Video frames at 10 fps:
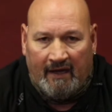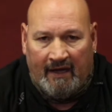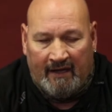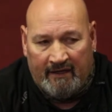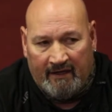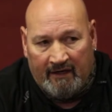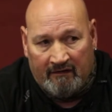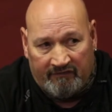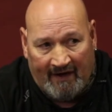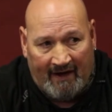And
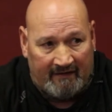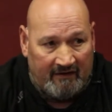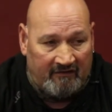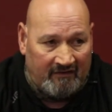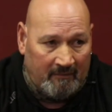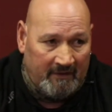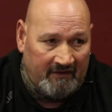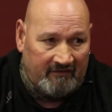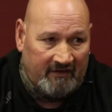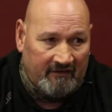in fact, in some
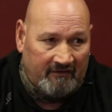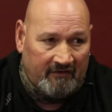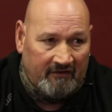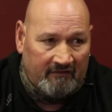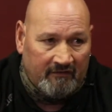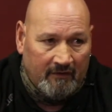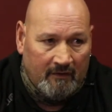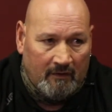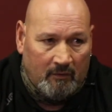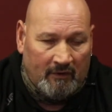instances,
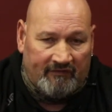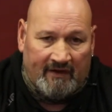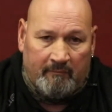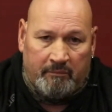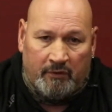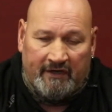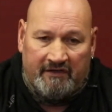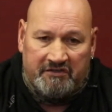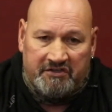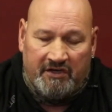with them
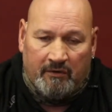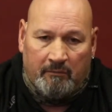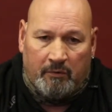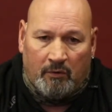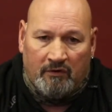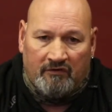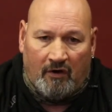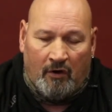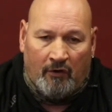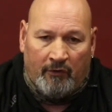putting shield boards
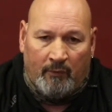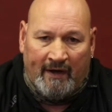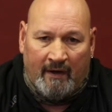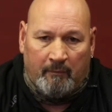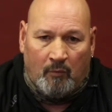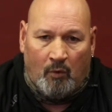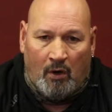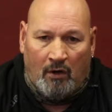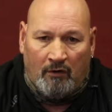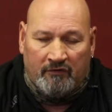all the way up
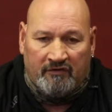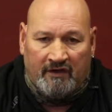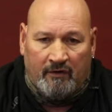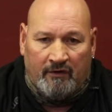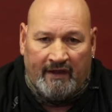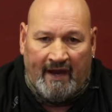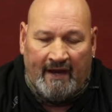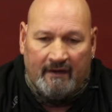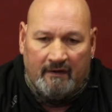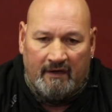walls and all
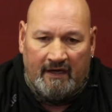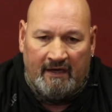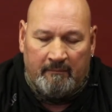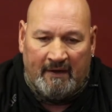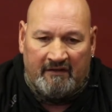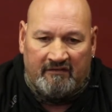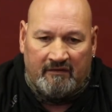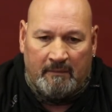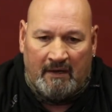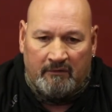that, immense
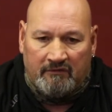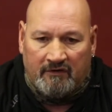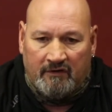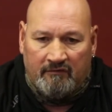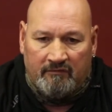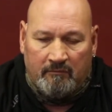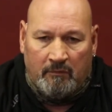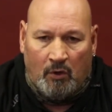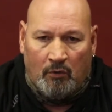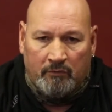amounts of
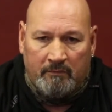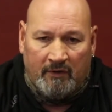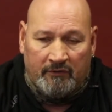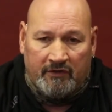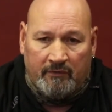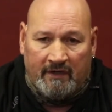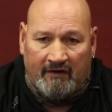mold, mildew, and